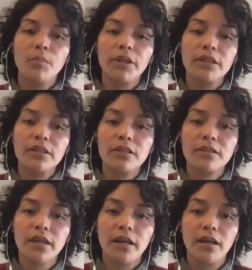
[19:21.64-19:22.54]
but this
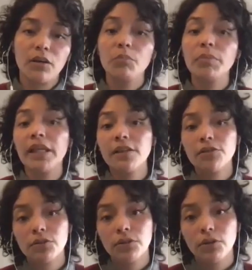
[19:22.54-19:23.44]
is a
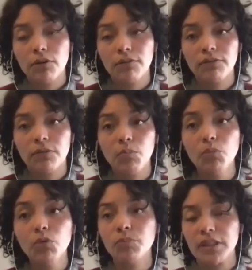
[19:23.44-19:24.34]
compilation of
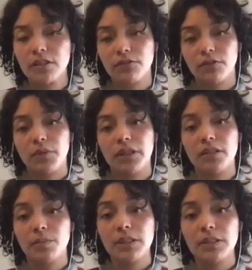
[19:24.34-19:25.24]
movements from
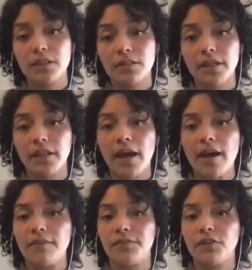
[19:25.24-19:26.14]
his pieces that
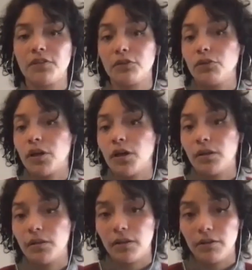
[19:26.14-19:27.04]
have this
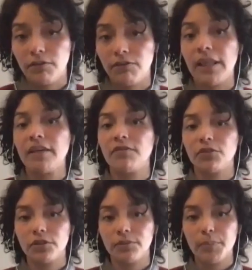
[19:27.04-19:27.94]
local
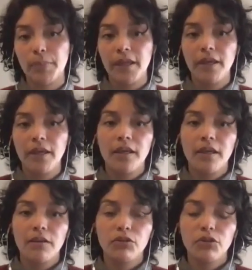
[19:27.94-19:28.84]
flavor.
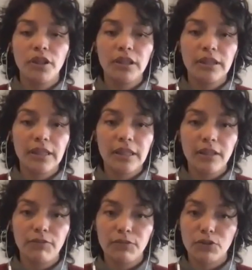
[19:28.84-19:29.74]
So then
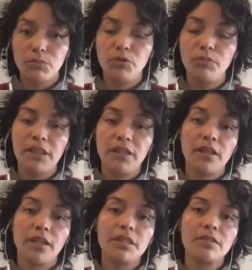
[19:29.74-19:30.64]
the first movement, the
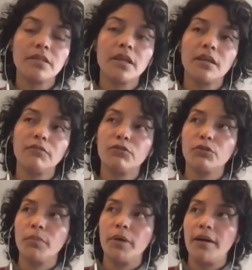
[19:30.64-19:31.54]
Yarabi, is taken
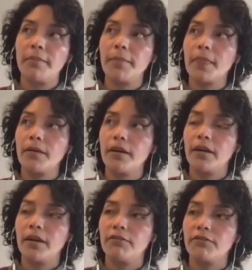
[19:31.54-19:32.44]
from a,
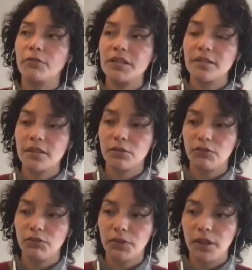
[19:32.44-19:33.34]
uh, from a set
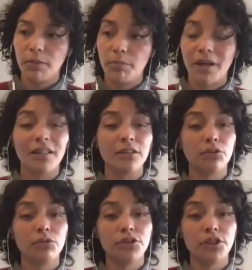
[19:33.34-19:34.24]
of uh,
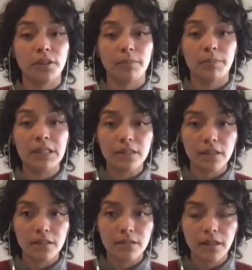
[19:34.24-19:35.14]
paraliturgical
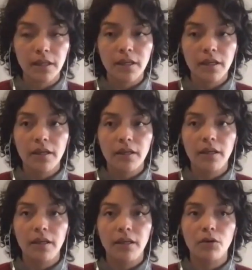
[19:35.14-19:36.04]
pieces
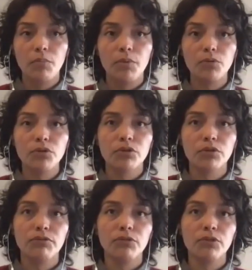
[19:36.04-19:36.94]
Eh, composed
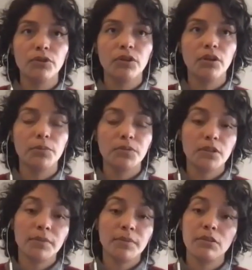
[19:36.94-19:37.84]
for the
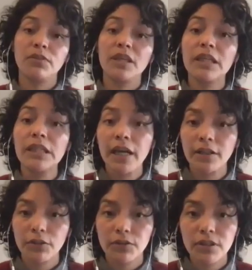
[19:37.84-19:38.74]
observance of the
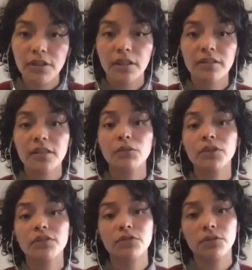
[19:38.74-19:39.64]
quinario. These are the
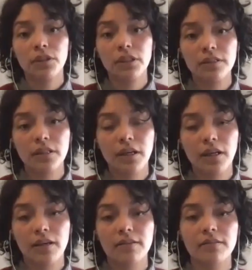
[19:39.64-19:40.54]
salutaciones a
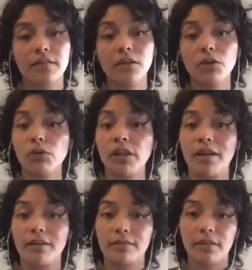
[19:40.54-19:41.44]
las cinco
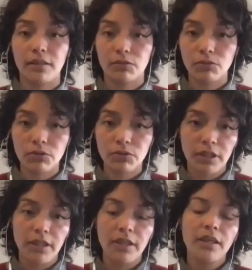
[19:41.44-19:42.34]
llagas de Jesús
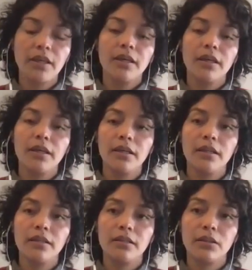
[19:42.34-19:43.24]

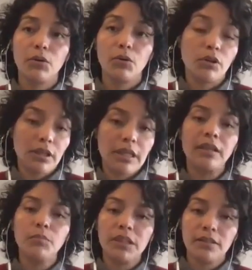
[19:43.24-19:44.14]
and or
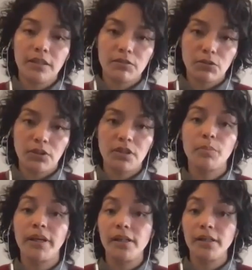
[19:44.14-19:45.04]
en meditaciones
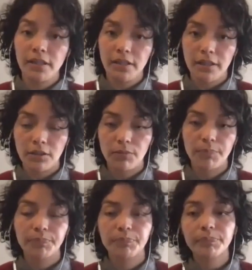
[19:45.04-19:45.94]
para el quinario.